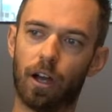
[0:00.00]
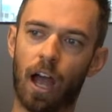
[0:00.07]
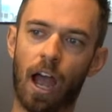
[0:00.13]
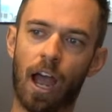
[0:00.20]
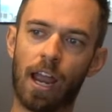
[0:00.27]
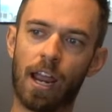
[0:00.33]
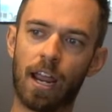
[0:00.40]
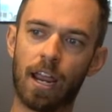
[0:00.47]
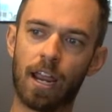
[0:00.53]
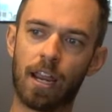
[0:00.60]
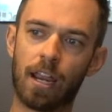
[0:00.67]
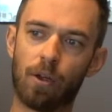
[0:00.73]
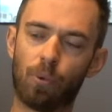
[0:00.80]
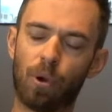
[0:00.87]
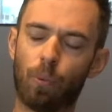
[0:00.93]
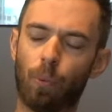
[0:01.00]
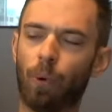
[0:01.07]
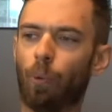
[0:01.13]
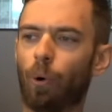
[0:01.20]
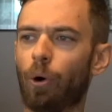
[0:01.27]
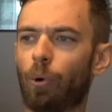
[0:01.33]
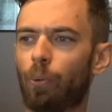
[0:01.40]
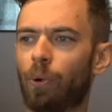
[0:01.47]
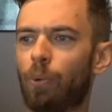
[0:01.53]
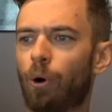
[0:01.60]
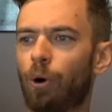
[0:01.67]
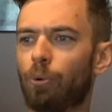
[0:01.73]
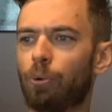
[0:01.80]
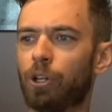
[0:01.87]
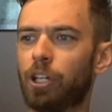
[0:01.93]
we
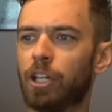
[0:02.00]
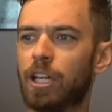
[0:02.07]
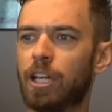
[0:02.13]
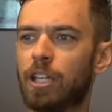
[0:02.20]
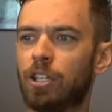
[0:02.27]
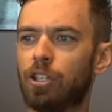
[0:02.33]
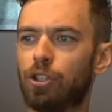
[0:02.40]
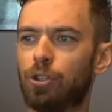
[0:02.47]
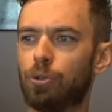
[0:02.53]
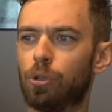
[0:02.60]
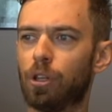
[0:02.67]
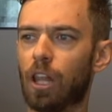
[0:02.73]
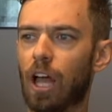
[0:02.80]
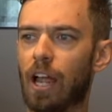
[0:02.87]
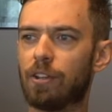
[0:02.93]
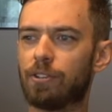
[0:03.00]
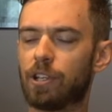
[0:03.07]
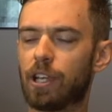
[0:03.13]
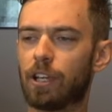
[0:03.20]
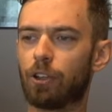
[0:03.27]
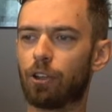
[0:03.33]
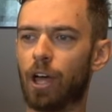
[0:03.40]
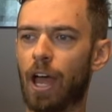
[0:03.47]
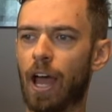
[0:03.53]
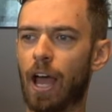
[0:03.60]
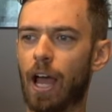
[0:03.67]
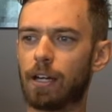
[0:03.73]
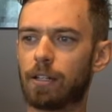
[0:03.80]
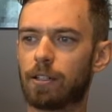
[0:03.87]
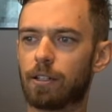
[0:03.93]
weren't really utilizing
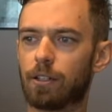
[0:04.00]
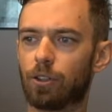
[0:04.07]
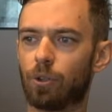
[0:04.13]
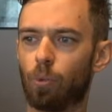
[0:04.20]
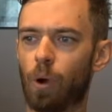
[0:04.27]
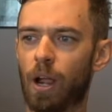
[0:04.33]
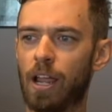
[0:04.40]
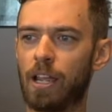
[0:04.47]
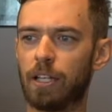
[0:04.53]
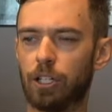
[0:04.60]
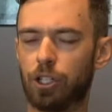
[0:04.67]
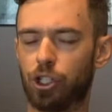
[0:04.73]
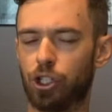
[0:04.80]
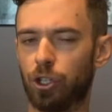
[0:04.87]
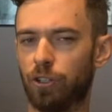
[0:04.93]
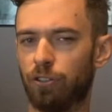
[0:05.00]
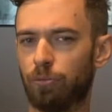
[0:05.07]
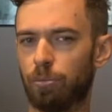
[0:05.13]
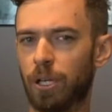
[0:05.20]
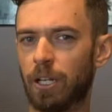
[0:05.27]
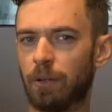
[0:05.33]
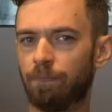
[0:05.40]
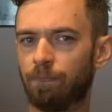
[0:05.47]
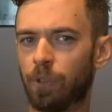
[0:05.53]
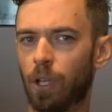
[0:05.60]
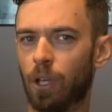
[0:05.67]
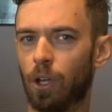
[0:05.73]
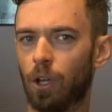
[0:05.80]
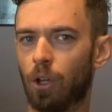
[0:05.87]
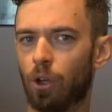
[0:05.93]
that the way it should have been.
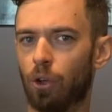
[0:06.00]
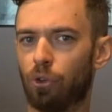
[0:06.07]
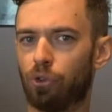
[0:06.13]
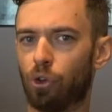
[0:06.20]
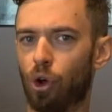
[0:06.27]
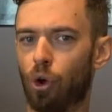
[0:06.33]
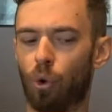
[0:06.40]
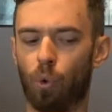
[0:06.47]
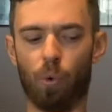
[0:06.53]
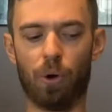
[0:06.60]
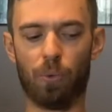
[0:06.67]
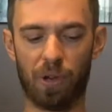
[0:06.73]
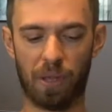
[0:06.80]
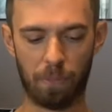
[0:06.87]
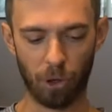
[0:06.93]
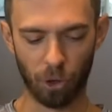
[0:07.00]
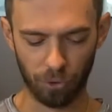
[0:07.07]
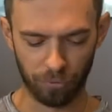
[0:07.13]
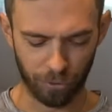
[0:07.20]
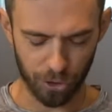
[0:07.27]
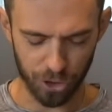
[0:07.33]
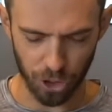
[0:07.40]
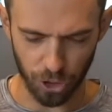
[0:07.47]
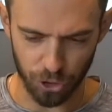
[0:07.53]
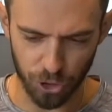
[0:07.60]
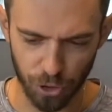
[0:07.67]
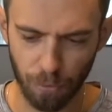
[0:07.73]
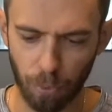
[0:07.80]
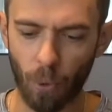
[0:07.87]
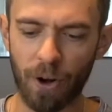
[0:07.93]
So when we built version
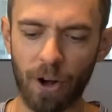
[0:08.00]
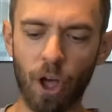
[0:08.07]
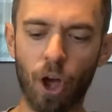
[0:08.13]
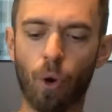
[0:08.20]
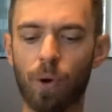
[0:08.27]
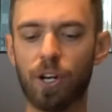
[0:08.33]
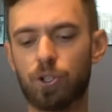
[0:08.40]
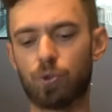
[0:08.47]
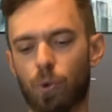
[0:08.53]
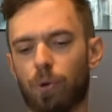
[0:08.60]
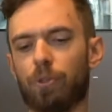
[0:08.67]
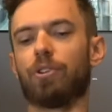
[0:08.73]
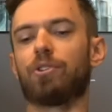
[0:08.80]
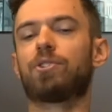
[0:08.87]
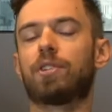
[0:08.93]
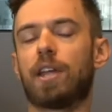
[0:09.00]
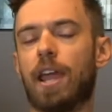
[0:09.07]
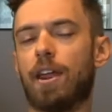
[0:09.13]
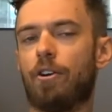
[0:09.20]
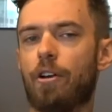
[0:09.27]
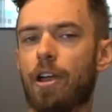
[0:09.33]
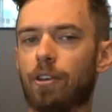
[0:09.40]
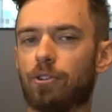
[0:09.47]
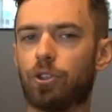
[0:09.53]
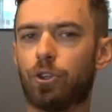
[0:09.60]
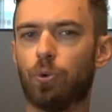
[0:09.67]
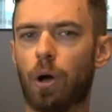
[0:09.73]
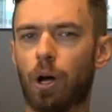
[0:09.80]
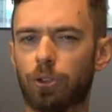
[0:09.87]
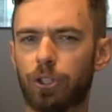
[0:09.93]
2.0, we just went with a standard
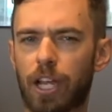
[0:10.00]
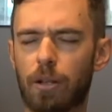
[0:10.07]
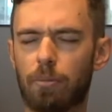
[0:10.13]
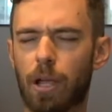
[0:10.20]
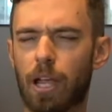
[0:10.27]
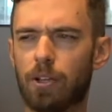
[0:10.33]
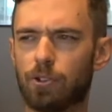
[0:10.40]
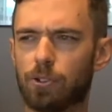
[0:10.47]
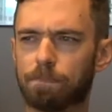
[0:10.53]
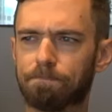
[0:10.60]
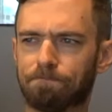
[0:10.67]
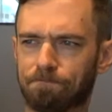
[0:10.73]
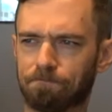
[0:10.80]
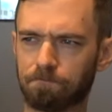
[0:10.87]
SQL database,